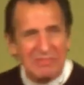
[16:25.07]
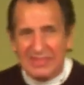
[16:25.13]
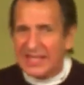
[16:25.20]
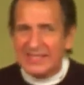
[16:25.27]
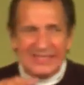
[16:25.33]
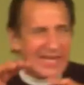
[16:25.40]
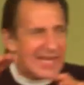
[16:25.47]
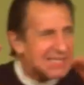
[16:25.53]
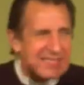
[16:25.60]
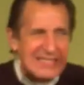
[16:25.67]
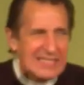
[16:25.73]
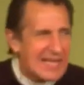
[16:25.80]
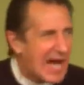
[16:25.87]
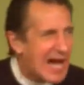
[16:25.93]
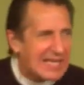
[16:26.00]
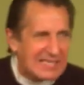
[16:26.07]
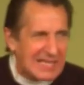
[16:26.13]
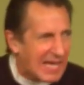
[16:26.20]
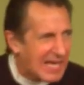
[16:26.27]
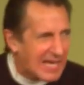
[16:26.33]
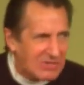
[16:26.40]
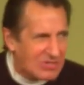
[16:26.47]
this is not
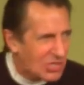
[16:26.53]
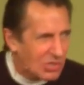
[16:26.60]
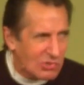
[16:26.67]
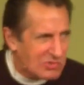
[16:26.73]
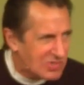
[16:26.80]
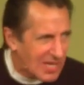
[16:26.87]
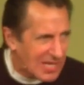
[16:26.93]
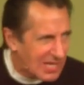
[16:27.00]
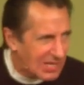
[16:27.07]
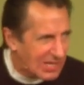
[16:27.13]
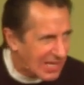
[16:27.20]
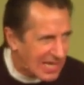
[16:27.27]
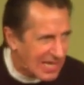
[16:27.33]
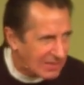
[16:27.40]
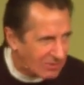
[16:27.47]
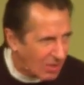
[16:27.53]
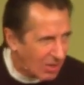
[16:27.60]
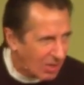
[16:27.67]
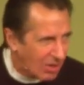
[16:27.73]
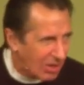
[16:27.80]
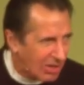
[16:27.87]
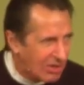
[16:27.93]
a new deal at
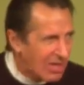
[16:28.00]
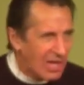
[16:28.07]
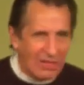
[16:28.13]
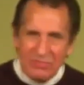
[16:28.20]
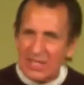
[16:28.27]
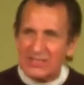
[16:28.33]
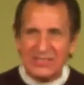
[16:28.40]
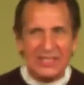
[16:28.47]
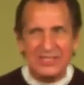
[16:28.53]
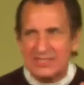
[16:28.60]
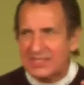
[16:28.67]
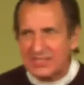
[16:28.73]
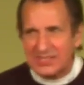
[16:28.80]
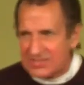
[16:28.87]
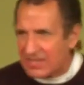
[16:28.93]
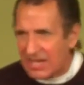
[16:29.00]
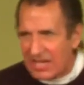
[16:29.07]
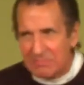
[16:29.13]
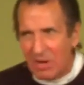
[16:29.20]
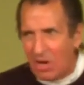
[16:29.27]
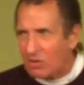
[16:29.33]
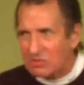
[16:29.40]
all. This is the
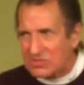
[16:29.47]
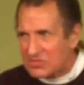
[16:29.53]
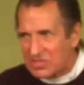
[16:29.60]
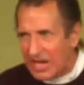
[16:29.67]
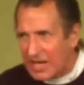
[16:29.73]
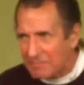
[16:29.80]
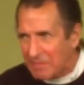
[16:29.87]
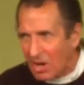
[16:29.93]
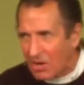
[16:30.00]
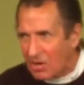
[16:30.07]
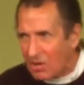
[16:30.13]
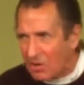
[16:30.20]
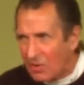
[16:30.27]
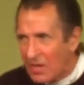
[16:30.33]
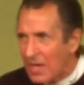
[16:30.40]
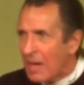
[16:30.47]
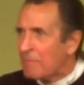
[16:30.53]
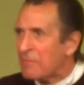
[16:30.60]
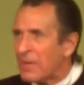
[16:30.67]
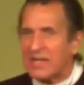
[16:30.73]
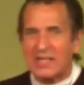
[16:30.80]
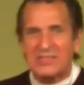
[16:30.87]
same old, same old,
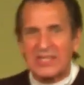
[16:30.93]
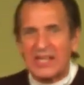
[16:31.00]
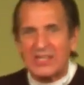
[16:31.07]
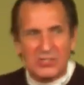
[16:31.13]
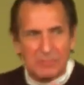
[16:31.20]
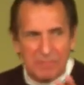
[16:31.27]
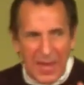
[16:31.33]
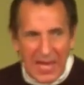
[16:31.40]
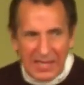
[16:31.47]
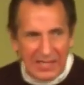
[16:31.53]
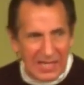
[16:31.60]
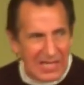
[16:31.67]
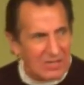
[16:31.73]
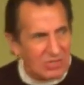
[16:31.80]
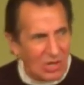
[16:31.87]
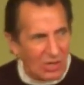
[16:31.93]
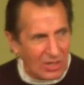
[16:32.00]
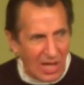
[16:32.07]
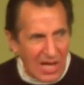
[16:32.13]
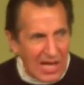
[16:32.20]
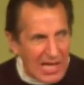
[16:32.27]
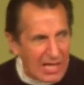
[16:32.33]
but it's expanded in your
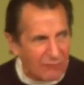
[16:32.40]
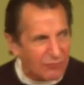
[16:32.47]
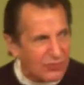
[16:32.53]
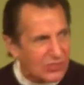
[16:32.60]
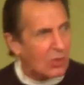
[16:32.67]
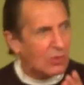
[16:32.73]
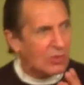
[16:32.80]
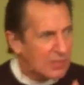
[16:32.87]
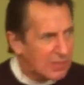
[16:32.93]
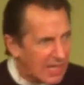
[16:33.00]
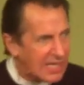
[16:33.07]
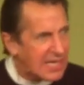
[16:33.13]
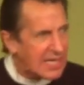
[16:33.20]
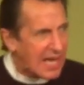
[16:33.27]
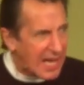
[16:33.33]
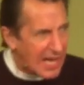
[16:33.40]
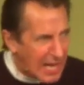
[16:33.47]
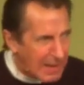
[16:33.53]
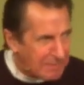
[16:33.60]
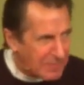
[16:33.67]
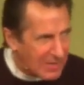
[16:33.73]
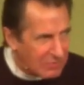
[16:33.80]
life, so let it
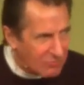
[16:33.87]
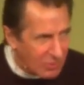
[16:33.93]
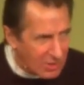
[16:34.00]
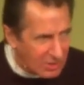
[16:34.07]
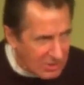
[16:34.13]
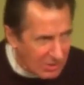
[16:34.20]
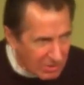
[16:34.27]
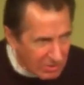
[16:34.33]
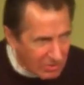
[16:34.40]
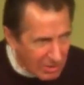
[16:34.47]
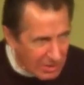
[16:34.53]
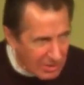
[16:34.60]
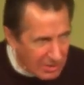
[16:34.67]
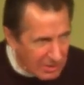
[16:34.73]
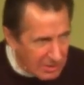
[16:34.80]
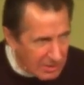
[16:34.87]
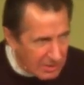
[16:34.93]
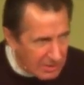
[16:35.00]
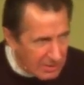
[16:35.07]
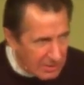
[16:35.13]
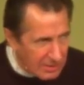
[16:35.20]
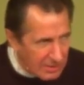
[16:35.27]
happen, will you?
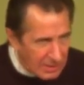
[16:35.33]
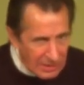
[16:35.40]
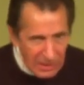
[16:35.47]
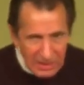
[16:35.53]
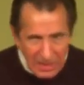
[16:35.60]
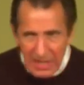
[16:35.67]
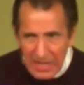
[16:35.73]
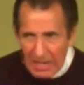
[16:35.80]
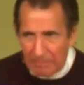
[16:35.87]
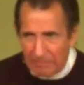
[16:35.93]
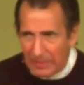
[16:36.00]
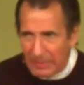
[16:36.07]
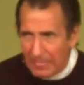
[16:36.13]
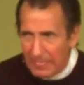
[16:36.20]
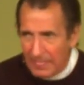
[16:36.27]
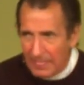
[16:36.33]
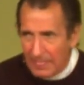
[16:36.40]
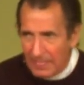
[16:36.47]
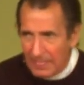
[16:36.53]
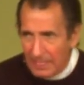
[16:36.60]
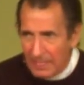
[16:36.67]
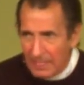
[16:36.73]
Let it happen.
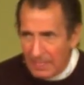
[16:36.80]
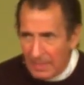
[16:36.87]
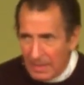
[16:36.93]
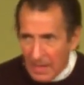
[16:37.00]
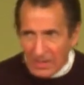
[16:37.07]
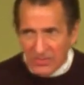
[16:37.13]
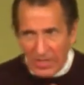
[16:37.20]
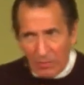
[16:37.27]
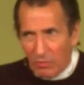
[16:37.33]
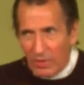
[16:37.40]
See, we're